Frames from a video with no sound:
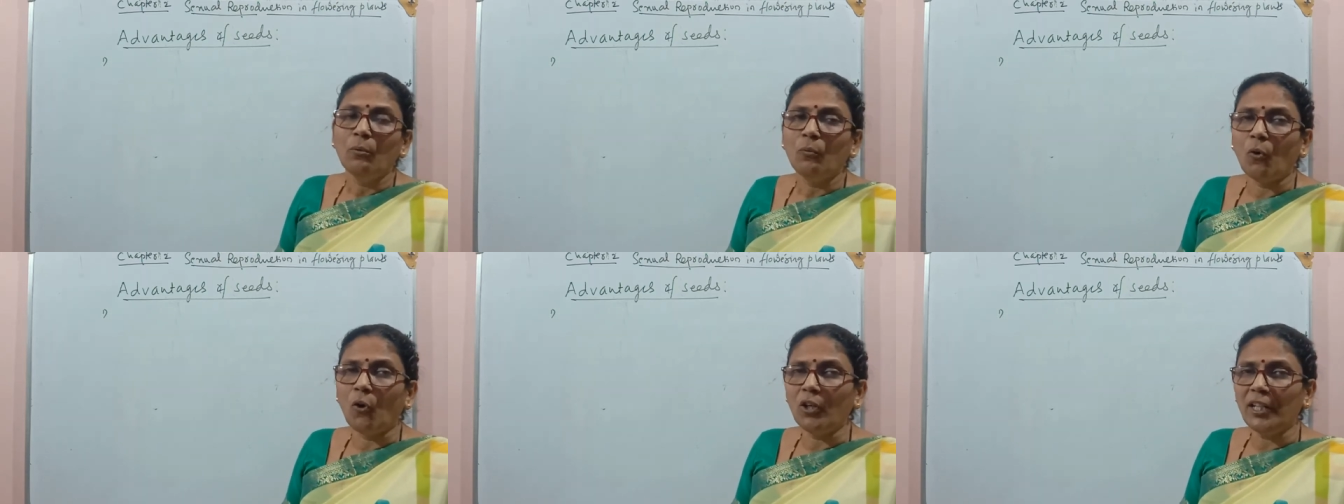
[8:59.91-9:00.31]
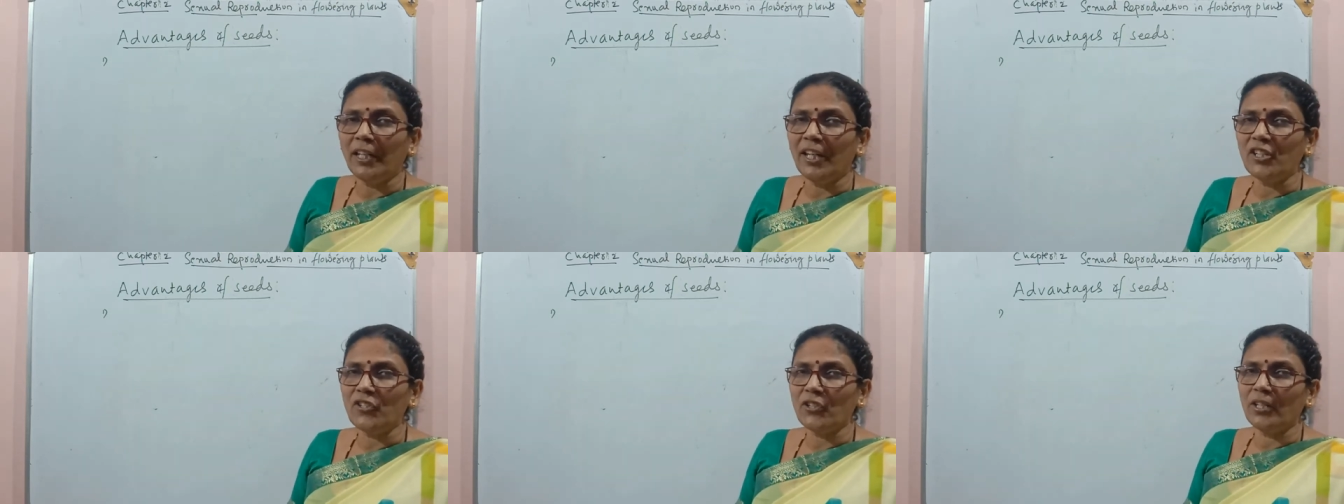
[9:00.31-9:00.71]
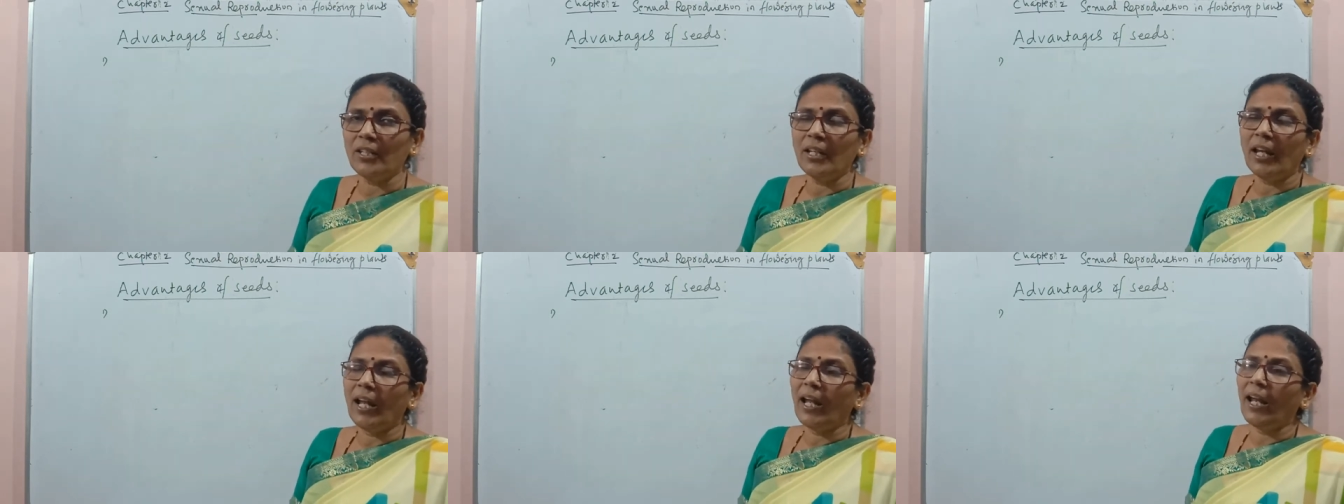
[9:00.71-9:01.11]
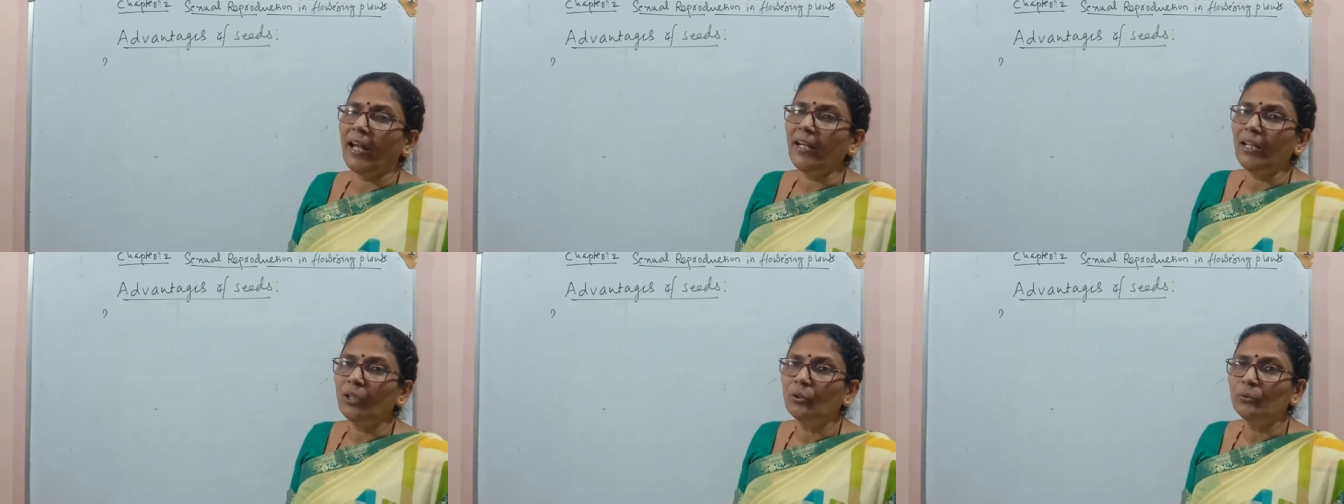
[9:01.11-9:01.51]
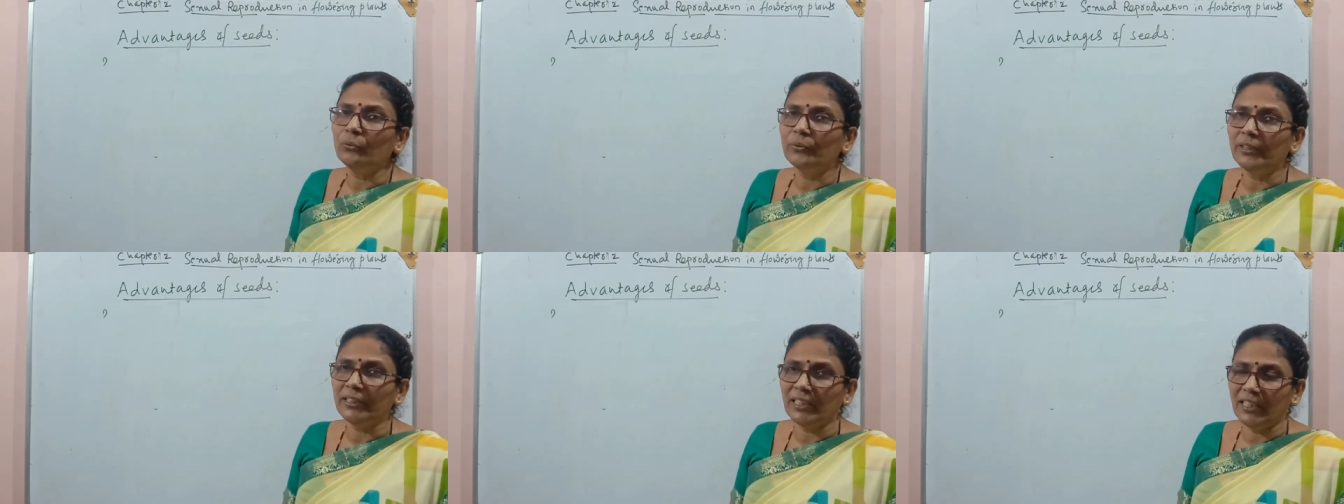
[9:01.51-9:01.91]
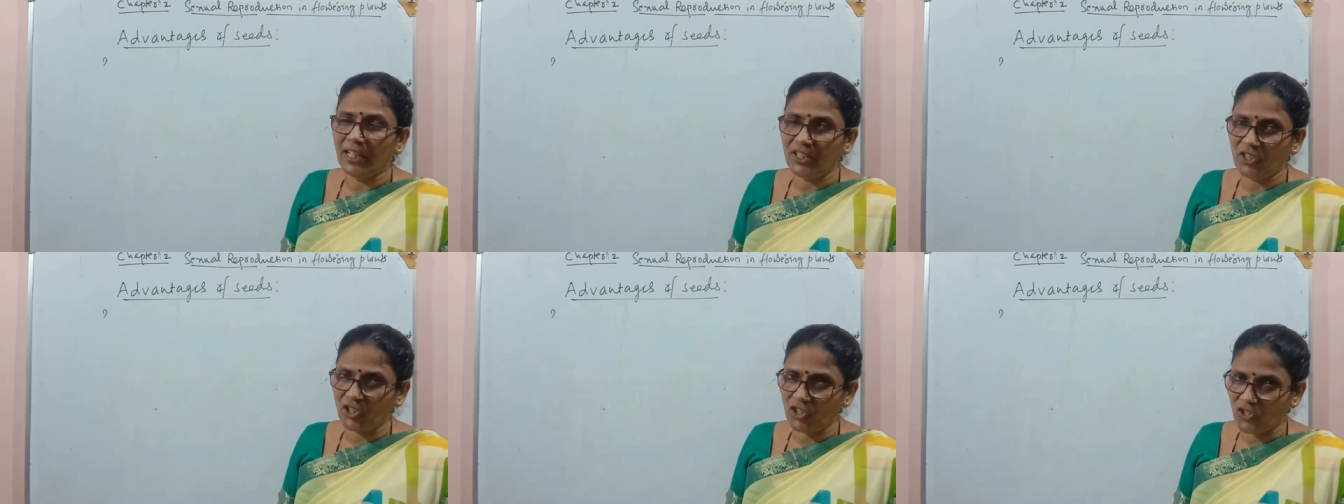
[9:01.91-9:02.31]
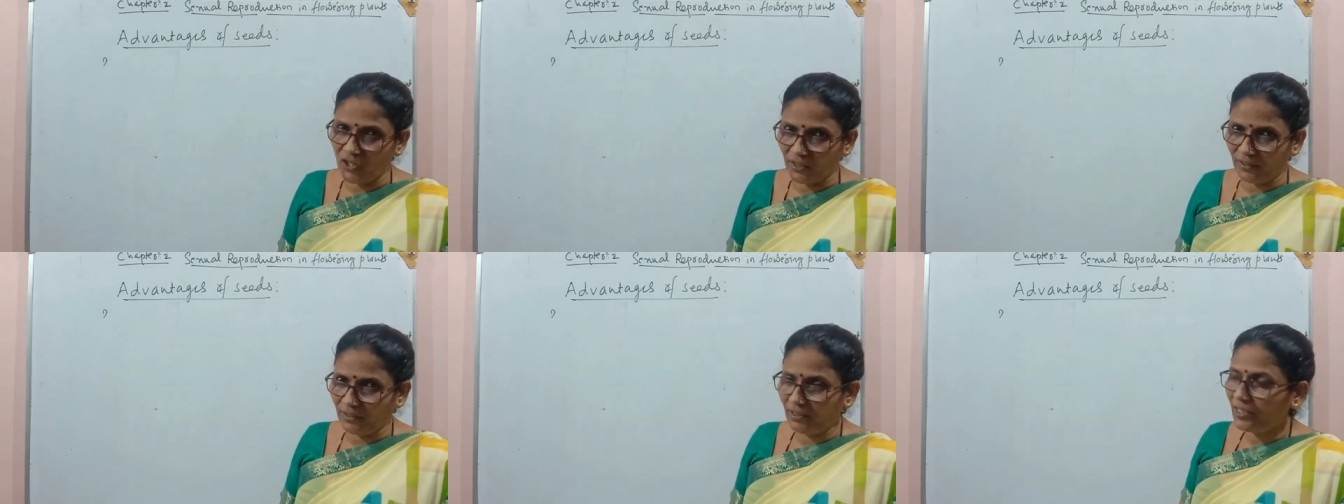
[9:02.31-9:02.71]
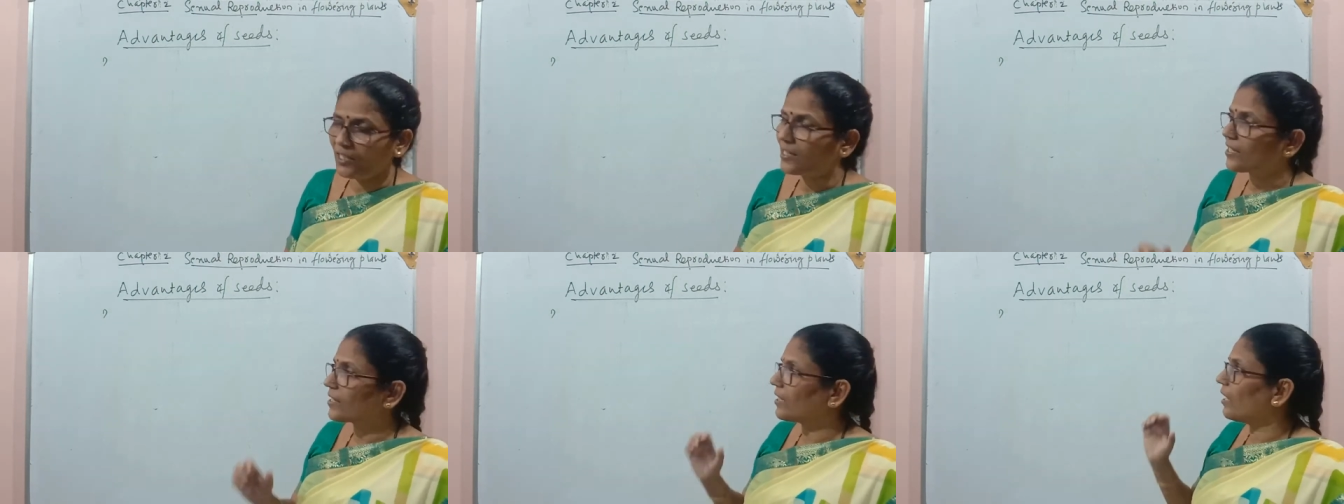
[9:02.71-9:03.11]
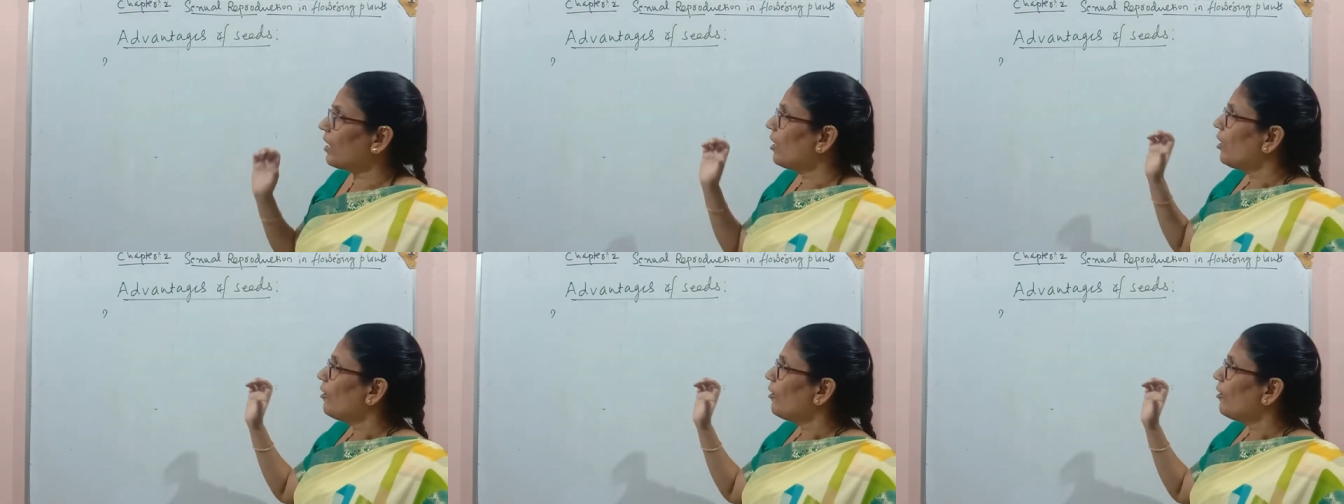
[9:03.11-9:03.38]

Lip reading: pollination and fertilization. This is the